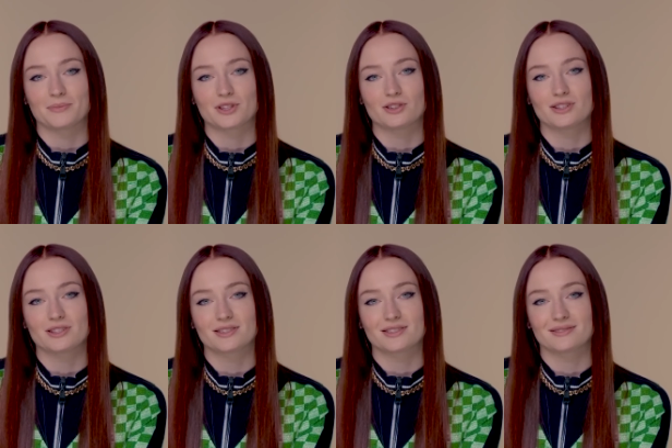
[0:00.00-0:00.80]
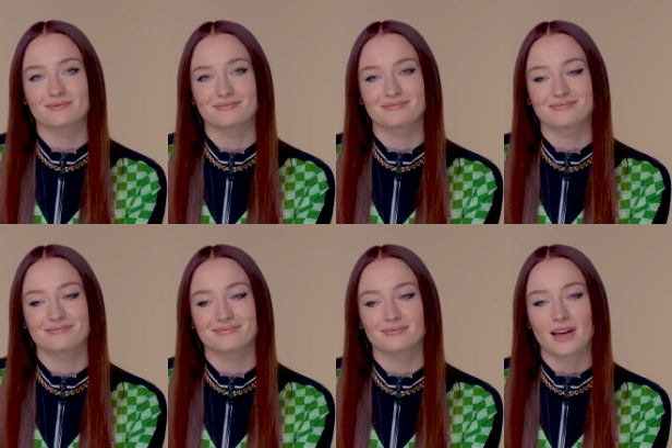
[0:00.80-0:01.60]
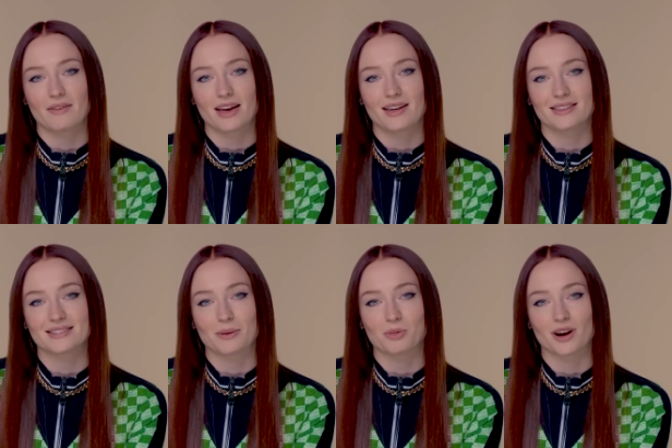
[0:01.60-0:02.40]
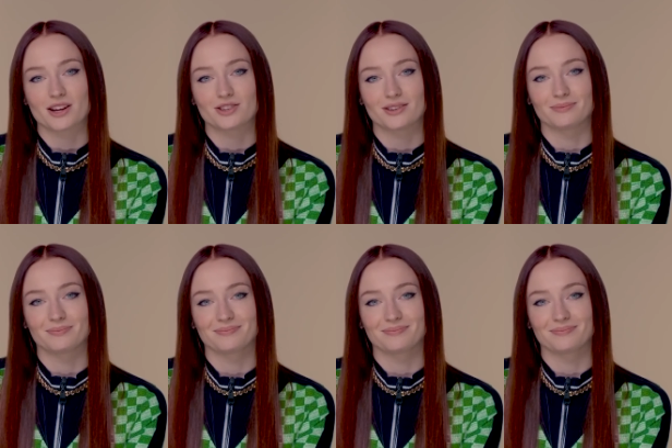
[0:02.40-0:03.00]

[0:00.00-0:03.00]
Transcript: So just have a healthy separation.